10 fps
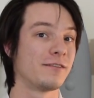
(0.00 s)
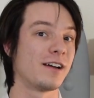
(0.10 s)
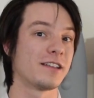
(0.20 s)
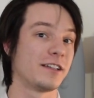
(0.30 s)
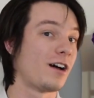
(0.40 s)

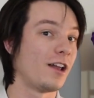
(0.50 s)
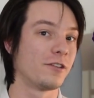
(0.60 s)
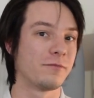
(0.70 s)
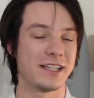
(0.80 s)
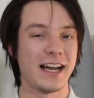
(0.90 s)
rather than
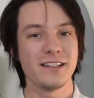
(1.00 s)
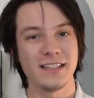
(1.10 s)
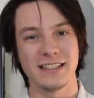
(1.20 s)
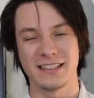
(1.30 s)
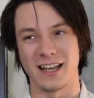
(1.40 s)
nylon, which
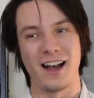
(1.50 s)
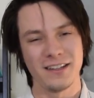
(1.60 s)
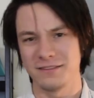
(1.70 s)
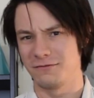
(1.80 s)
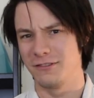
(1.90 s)
actually
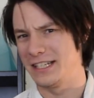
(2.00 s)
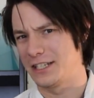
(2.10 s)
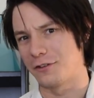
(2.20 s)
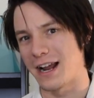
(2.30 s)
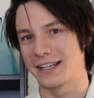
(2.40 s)
can't really
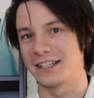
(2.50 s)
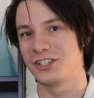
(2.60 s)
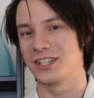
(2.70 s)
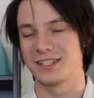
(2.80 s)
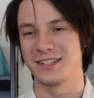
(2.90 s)
crack, it
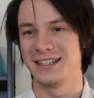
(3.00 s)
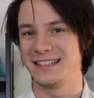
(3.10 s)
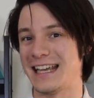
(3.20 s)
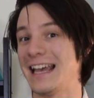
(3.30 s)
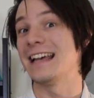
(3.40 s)
just
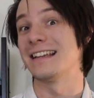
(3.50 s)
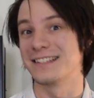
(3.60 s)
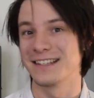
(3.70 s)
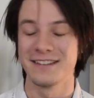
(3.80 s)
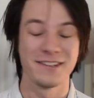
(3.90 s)

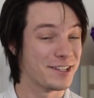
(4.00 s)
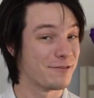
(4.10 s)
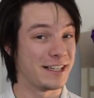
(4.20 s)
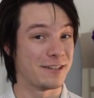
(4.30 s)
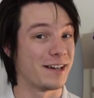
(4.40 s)
tears, which is
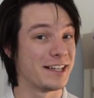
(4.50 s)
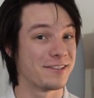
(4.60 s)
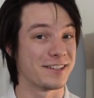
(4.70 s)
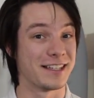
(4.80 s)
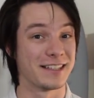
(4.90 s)
really quite
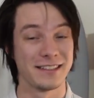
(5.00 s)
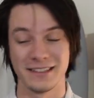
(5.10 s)
interesting.